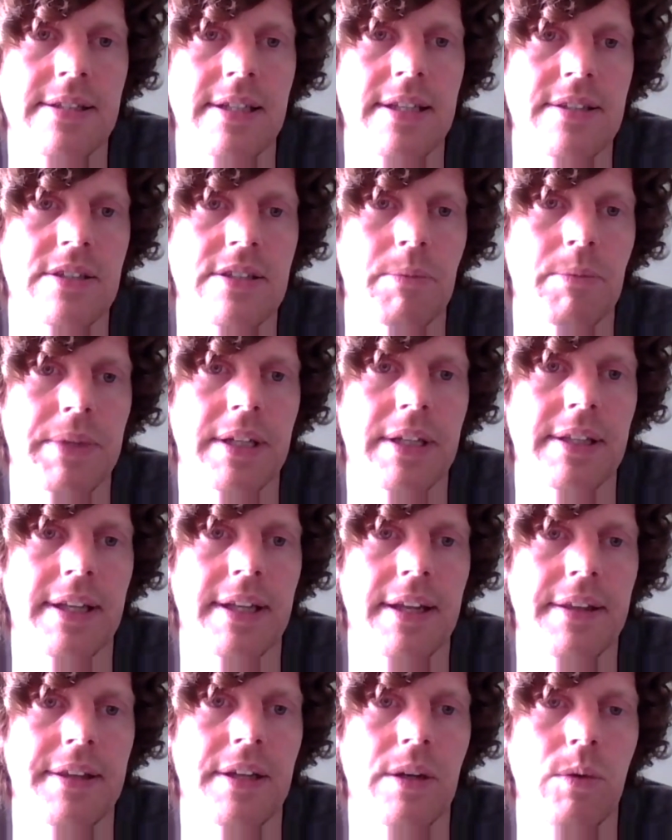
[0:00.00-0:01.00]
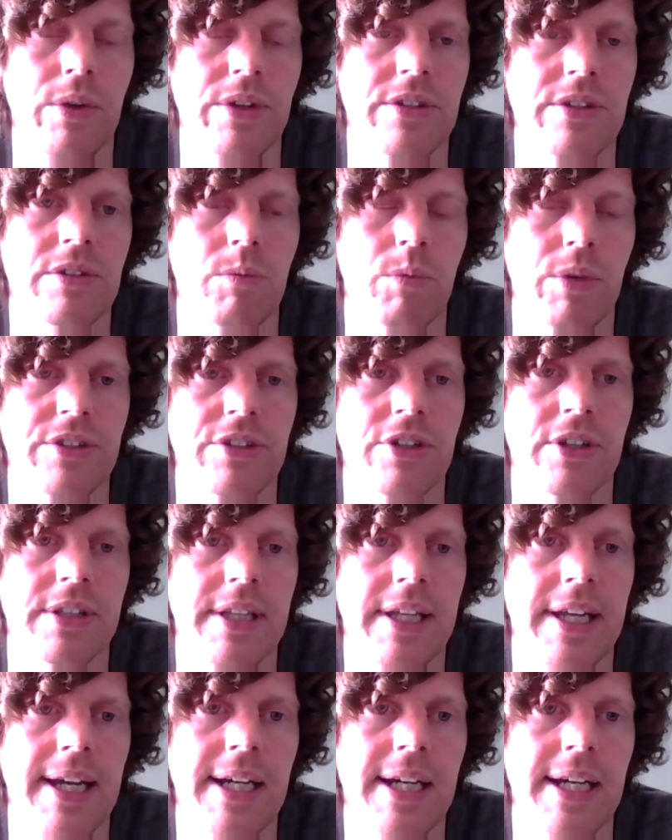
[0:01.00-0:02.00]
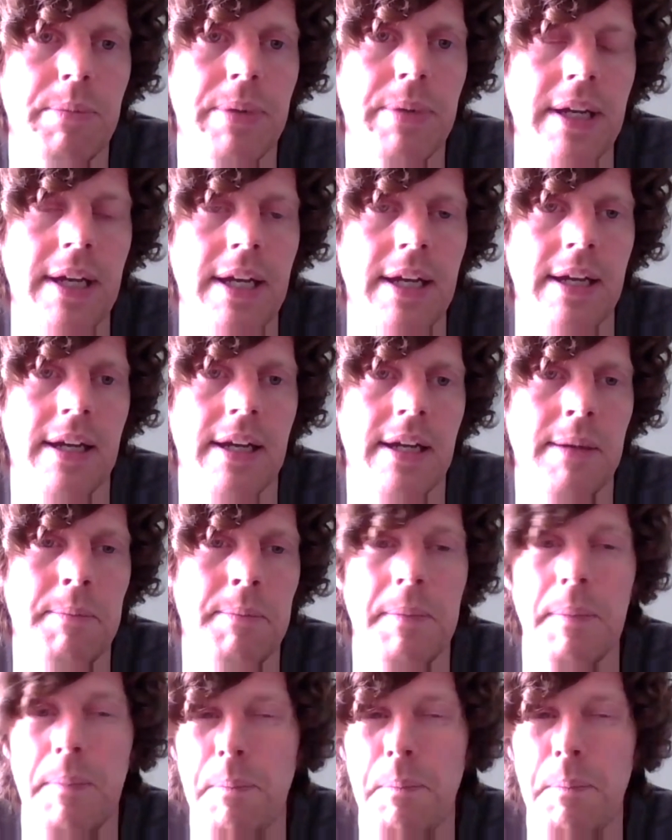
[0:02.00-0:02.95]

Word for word: is something that I think would, would certainly help. And um,